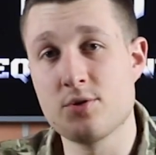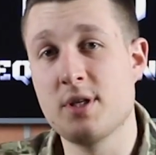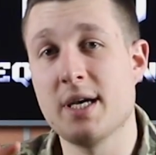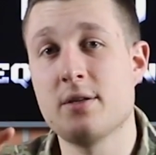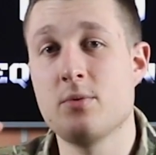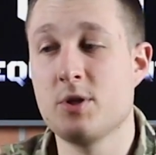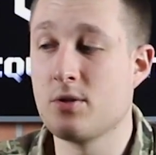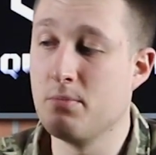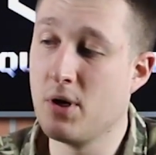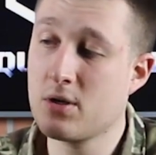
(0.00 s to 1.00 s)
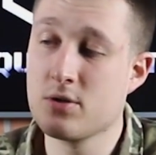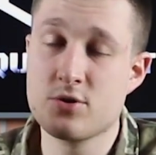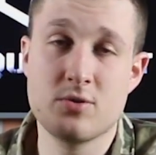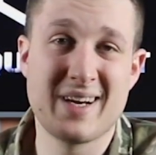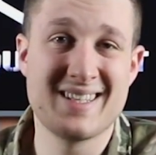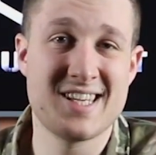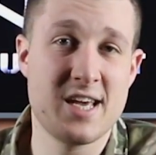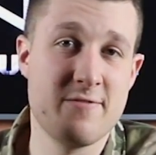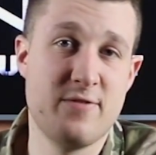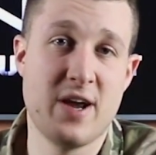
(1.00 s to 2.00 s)
together with the buckles creates
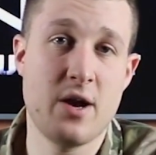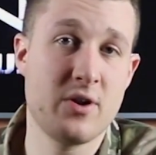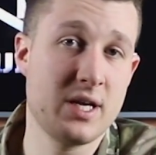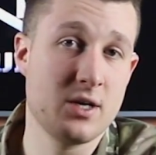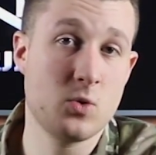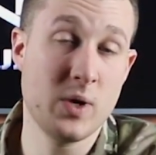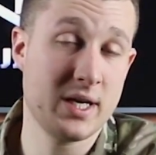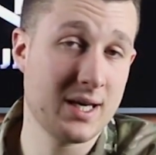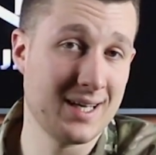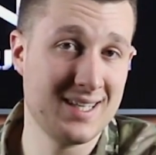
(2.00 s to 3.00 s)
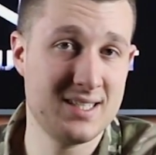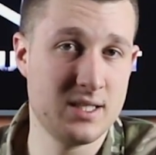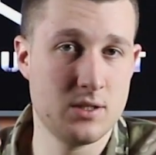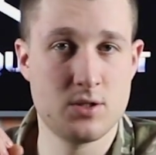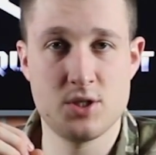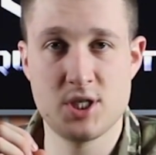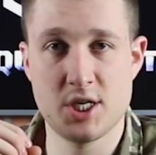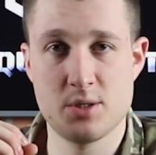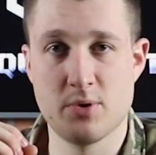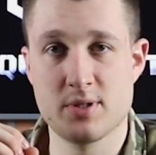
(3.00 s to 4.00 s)
a very quick and easy
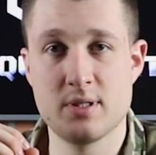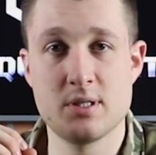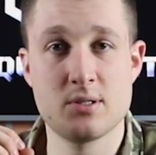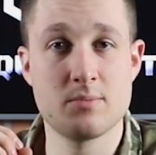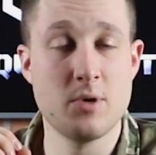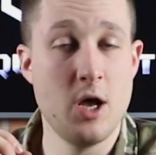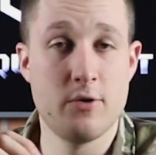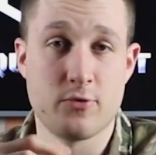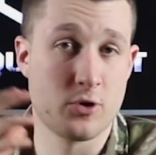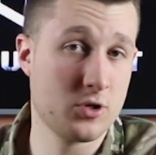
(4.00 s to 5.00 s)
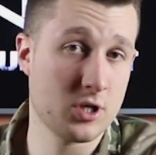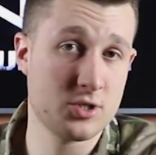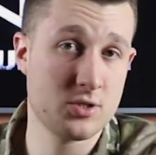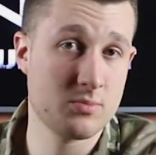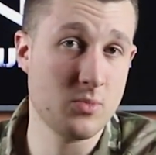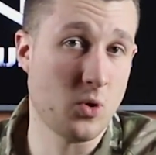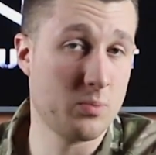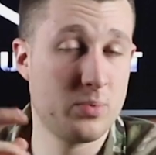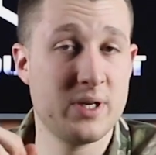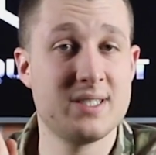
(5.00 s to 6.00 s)
interchangeable system for custom or
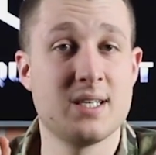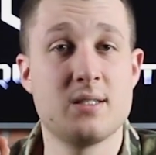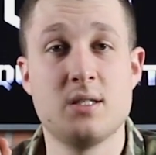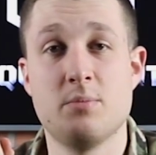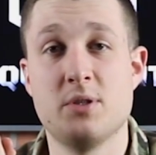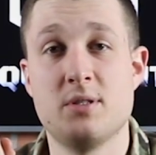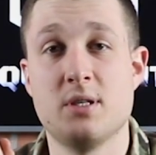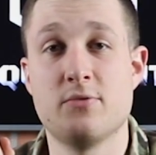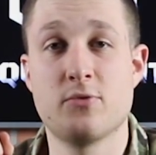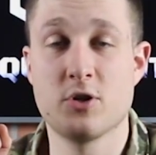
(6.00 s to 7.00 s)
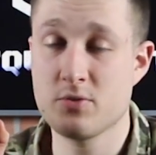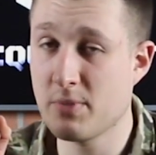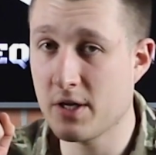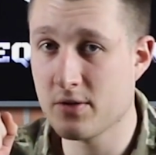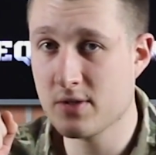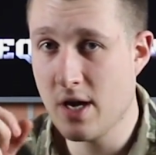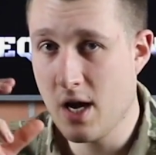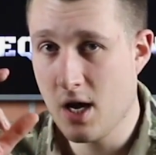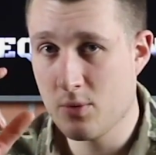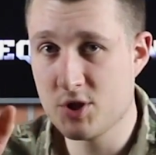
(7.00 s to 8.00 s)
preset CPC front panels,
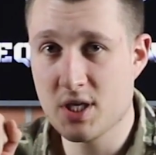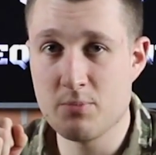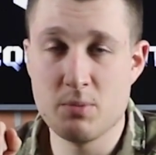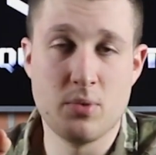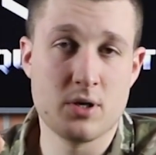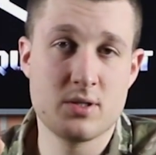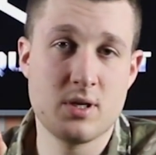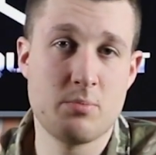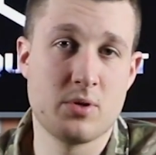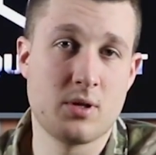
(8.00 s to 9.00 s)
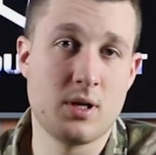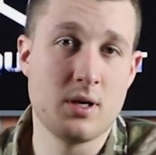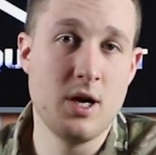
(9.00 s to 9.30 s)
which can be bought separately.